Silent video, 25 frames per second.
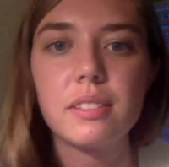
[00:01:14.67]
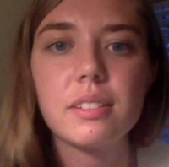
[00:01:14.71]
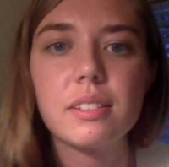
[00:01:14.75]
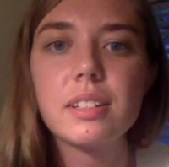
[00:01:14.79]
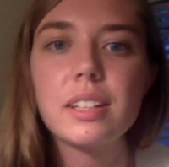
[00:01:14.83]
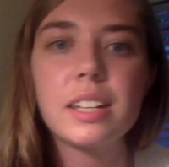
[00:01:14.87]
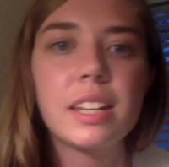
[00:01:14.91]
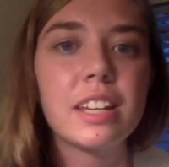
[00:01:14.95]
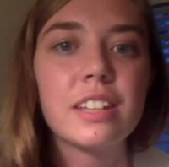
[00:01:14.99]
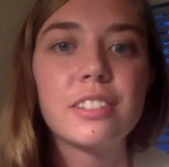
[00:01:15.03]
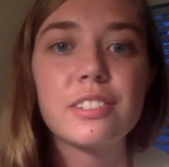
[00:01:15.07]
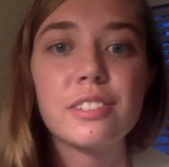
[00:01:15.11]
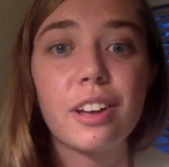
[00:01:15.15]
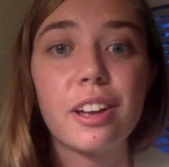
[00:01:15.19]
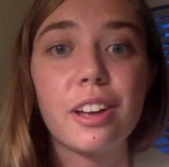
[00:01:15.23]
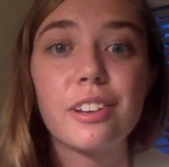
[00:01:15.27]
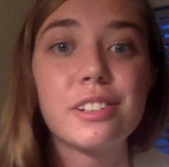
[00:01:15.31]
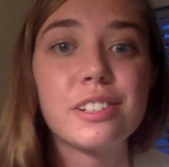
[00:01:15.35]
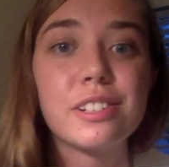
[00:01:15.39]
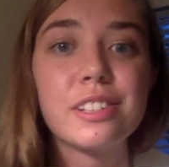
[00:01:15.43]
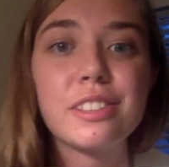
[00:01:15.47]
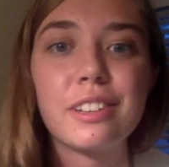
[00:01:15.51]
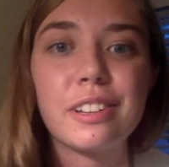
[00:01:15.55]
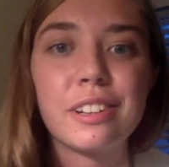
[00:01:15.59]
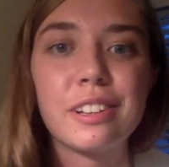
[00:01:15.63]
King's
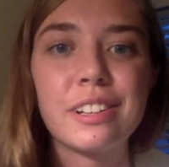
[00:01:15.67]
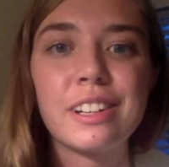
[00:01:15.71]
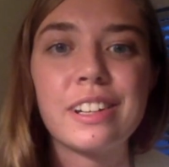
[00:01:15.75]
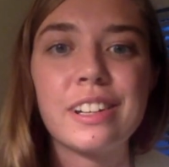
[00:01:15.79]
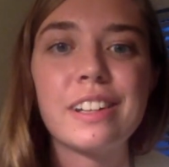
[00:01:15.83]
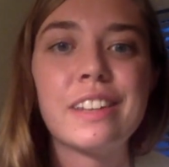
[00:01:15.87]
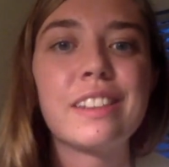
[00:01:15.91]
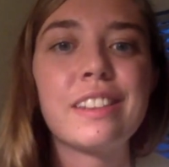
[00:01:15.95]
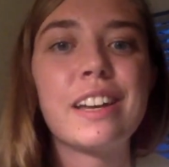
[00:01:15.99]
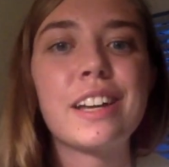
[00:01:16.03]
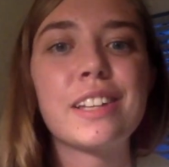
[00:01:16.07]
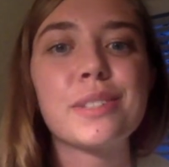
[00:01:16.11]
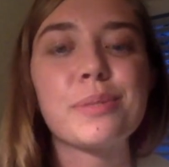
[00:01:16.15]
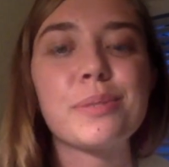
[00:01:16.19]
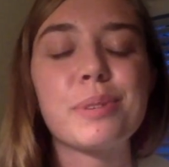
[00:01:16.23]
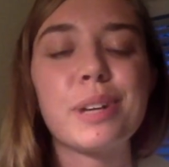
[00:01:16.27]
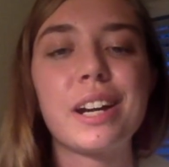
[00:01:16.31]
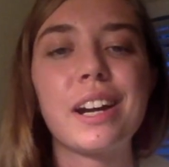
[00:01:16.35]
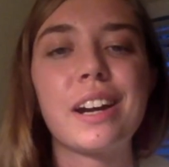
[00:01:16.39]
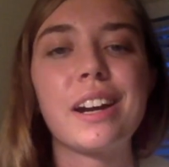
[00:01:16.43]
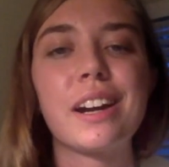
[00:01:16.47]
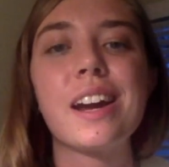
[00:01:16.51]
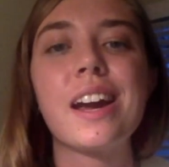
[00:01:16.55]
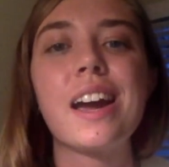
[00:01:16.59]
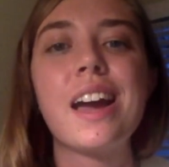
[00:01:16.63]
College in London, and that's
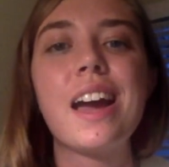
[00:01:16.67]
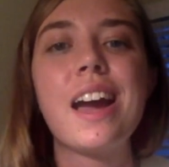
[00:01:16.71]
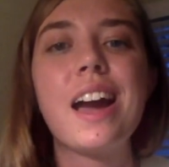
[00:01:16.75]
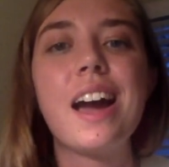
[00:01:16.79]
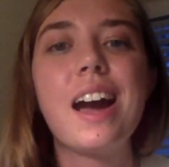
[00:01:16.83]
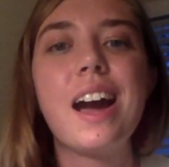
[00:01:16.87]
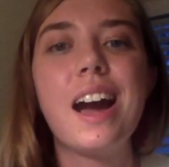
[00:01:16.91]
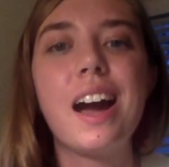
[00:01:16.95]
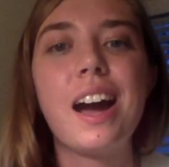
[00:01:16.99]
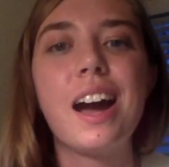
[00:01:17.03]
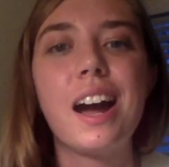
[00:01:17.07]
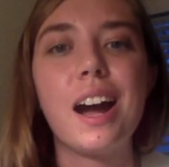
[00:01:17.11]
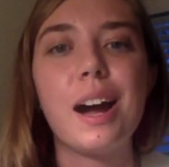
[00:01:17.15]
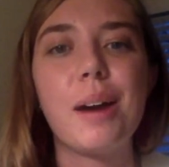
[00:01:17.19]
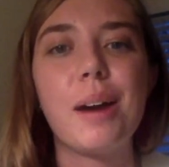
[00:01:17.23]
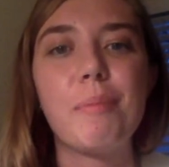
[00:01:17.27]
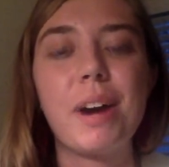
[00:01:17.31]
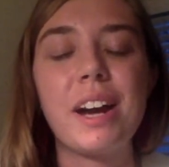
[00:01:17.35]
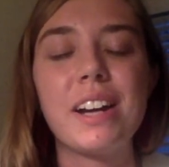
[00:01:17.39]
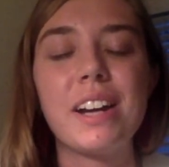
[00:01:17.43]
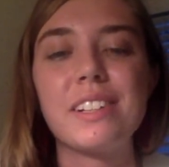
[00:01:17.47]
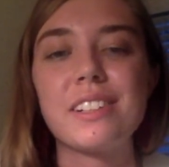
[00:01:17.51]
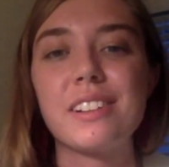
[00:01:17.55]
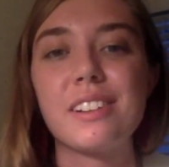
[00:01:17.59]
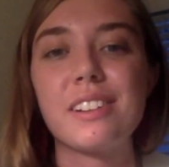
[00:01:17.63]
where
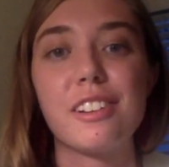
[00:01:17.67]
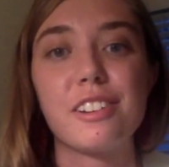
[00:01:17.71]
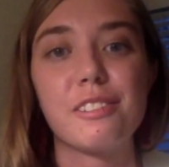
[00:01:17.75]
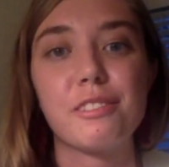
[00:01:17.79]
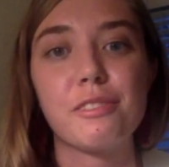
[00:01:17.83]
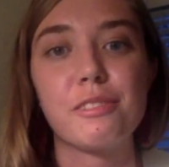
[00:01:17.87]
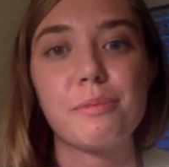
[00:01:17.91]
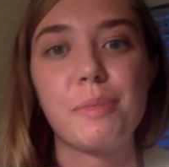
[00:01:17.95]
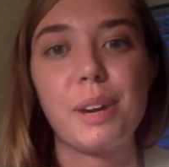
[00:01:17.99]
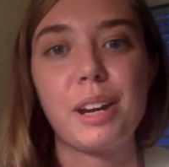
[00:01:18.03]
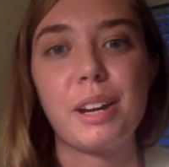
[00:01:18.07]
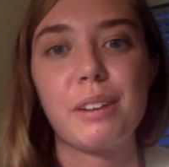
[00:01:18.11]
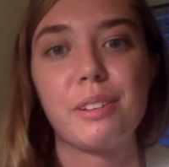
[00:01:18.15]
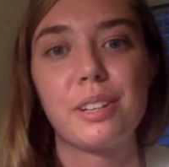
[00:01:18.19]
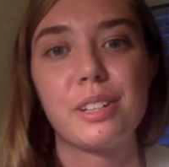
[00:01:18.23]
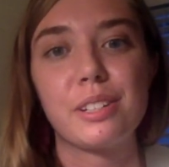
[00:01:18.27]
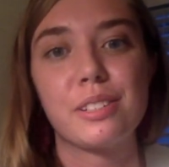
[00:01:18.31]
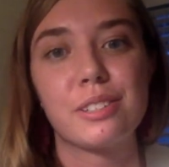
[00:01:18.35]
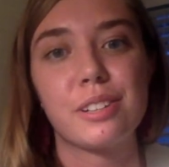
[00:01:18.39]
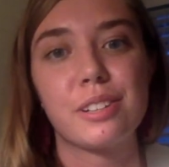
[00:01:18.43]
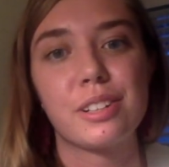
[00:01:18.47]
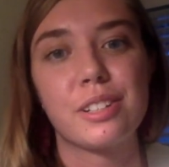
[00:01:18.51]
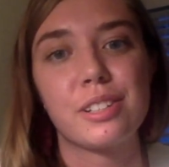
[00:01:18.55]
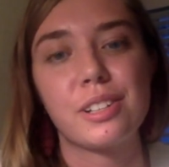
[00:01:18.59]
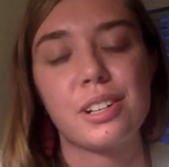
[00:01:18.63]
I did all of my
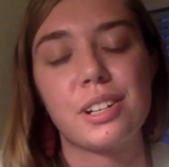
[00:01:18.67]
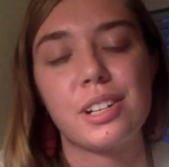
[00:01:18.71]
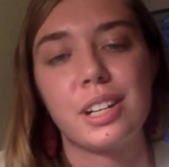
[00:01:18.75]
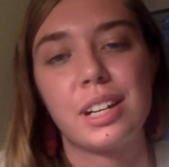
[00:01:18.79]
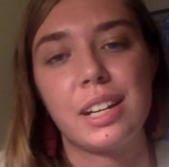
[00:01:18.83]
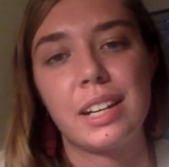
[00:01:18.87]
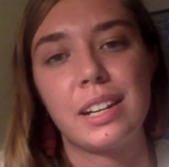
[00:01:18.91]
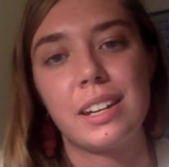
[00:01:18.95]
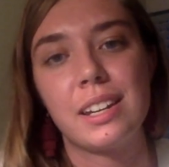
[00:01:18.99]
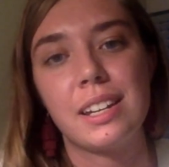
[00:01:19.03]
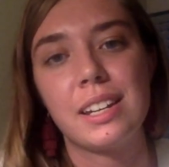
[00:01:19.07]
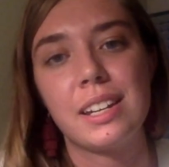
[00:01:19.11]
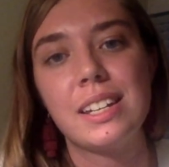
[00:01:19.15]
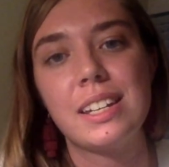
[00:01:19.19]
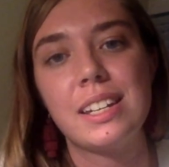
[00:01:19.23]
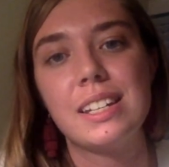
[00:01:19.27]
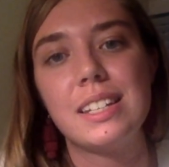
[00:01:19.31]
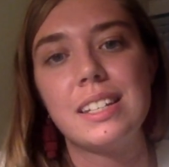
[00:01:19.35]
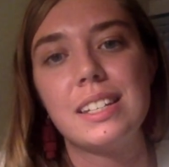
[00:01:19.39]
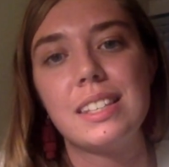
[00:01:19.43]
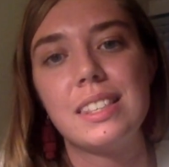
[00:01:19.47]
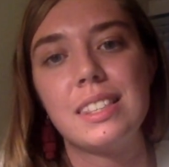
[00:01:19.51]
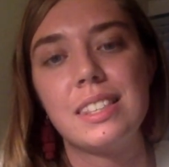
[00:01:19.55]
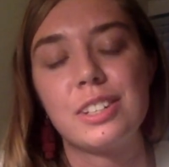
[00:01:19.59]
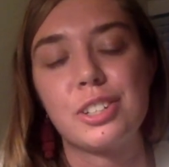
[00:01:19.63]
research on
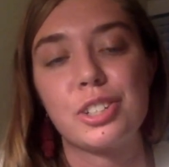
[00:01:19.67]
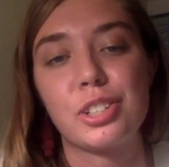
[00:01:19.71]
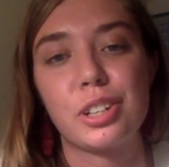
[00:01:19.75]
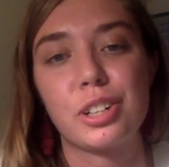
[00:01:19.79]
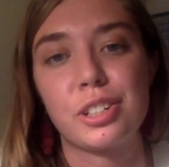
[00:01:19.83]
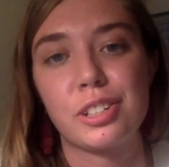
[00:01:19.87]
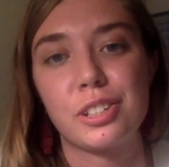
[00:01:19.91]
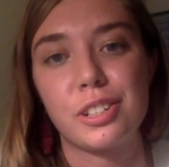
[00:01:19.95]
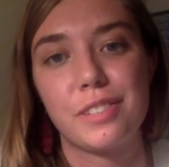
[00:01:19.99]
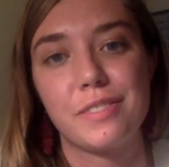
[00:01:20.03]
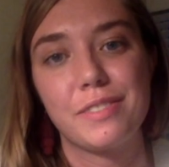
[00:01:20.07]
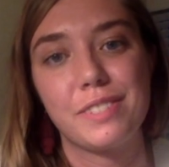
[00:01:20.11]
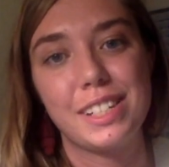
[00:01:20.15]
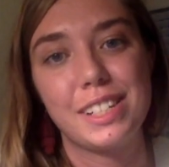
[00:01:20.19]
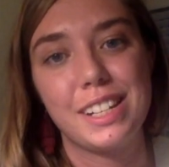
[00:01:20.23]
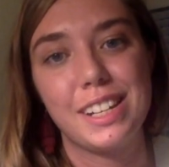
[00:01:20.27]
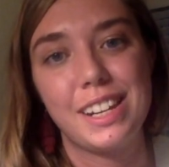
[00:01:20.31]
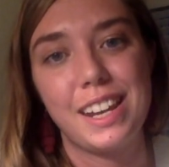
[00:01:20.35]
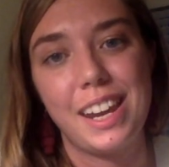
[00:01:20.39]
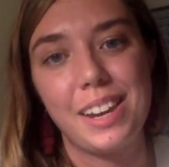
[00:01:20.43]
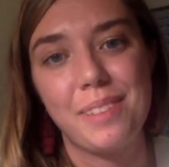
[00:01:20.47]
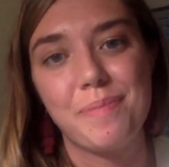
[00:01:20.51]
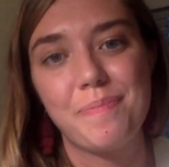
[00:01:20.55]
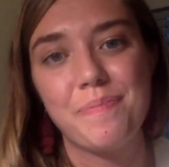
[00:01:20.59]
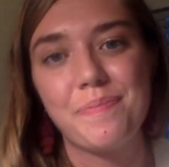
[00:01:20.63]
the structure of
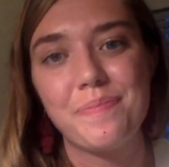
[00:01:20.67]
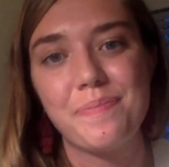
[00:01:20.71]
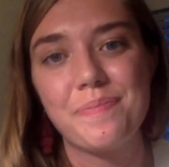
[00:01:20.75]
DNA.